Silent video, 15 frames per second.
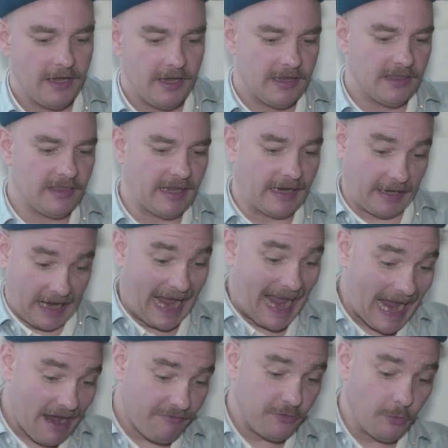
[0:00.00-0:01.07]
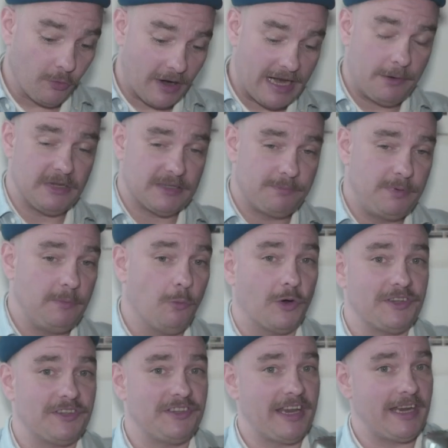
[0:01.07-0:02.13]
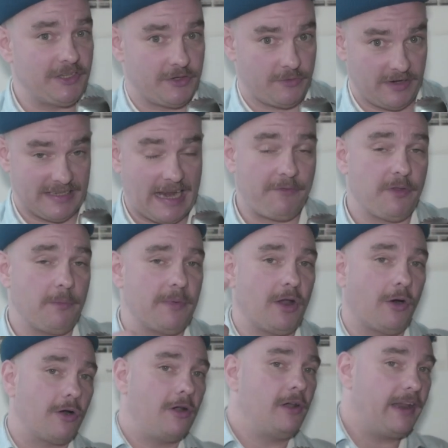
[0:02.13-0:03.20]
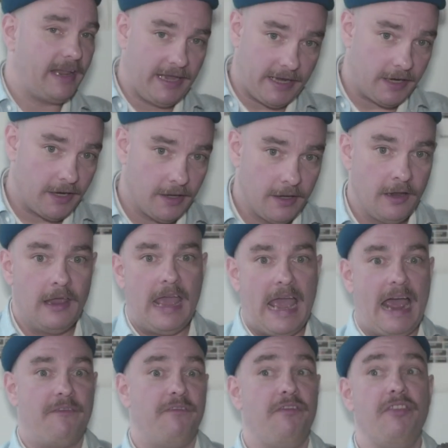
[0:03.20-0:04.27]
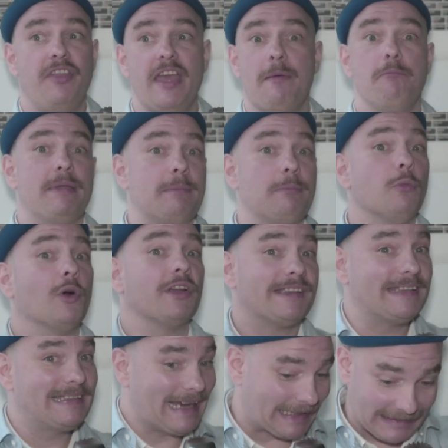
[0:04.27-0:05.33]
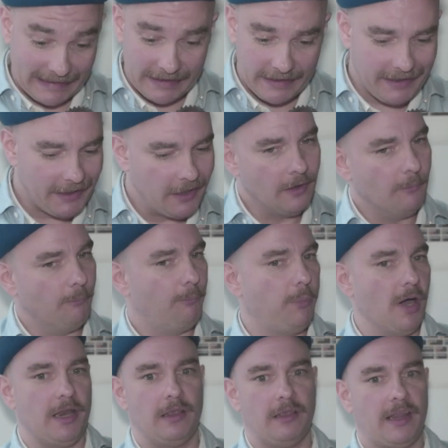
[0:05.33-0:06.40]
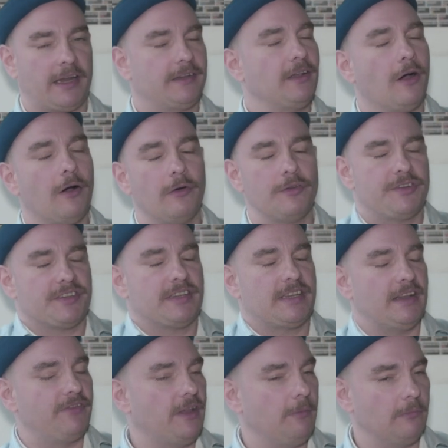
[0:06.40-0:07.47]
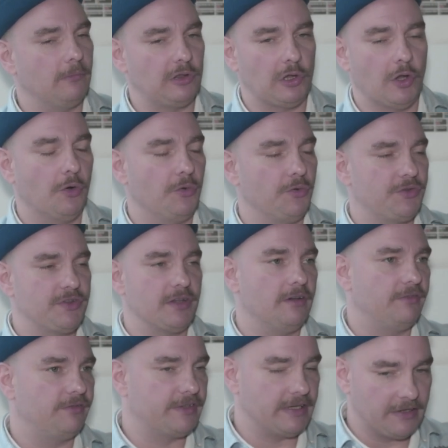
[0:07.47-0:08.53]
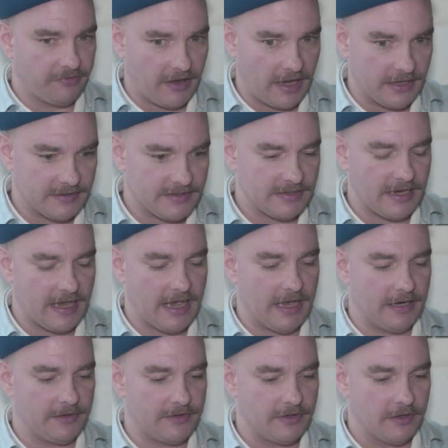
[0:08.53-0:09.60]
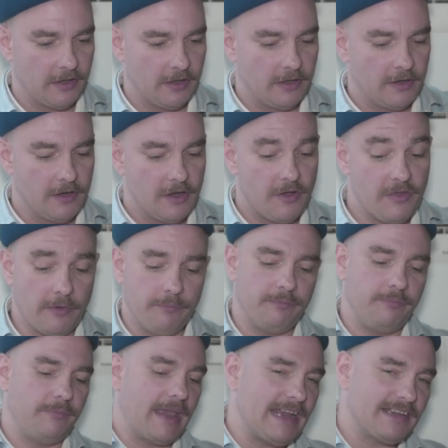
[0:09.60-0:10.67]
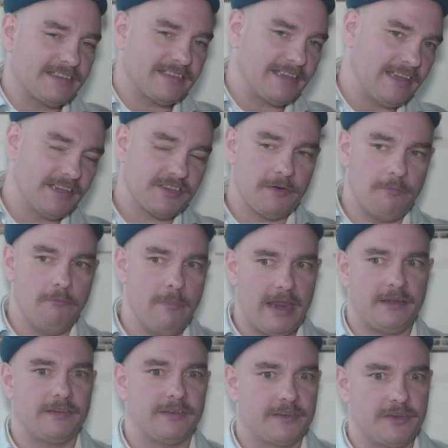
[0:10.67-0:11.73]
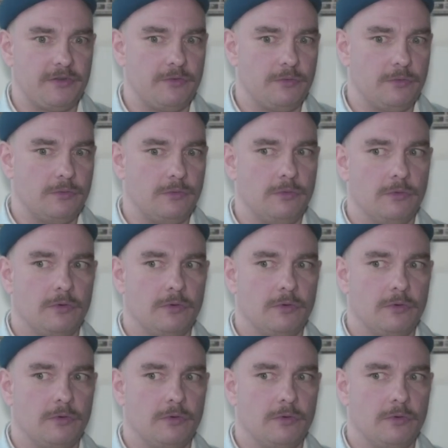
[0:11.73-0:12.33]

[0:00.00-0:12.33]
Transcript: Like, have your enemies be more dangerous, have them be harder to hit, have them be more deadly, but like, don't just give them loads of defense and. AC isn't meant to